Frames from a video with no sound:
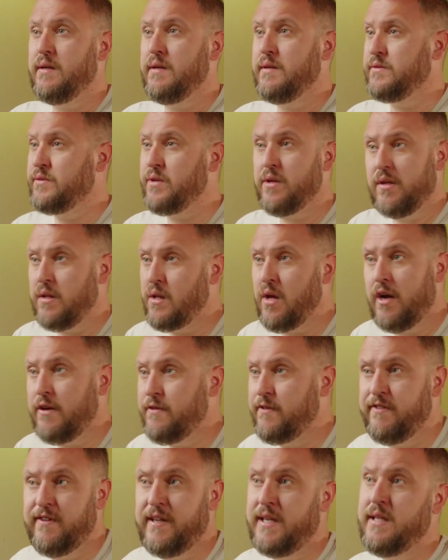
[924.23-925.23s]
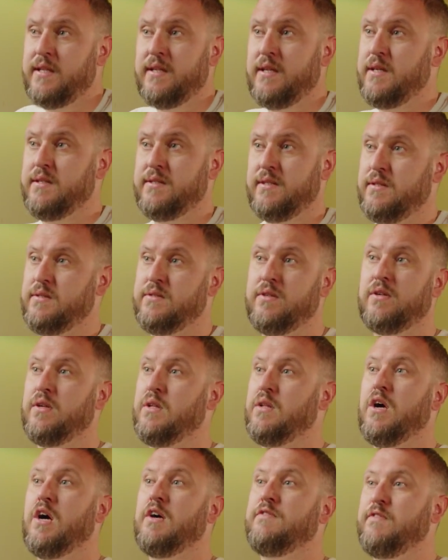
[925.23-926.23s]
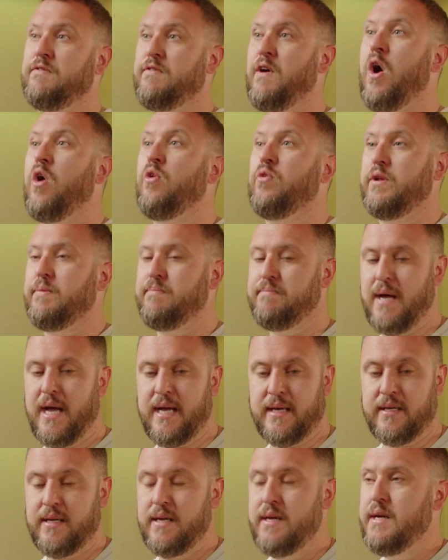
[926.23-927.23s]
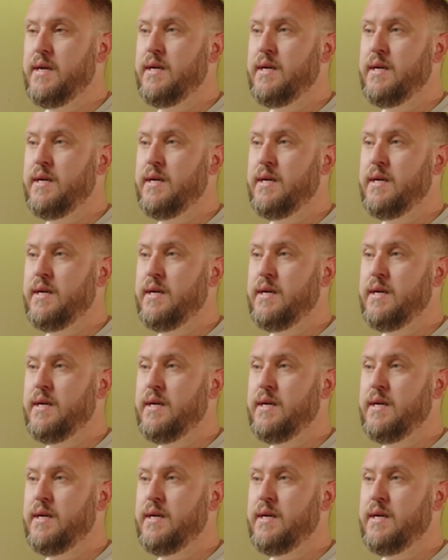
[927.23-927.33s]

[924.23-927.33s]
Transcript: It's not a life of hiddenness. It's not a life of holding back.